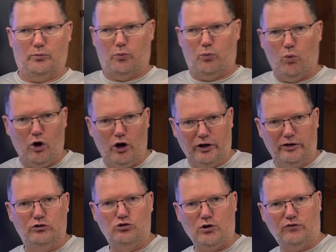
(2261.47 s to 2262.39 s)

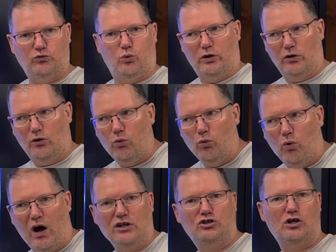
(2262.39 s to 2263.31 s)
wood, driftwood,
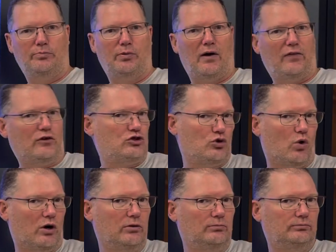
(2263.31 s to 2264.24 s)
washed up on the
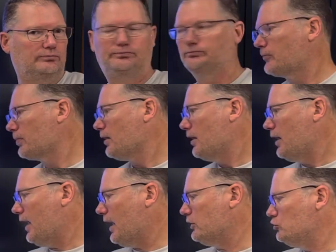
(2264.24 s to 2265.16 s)
shore,
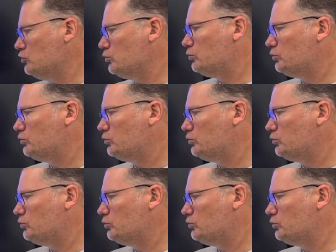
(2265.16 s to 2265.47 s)
and you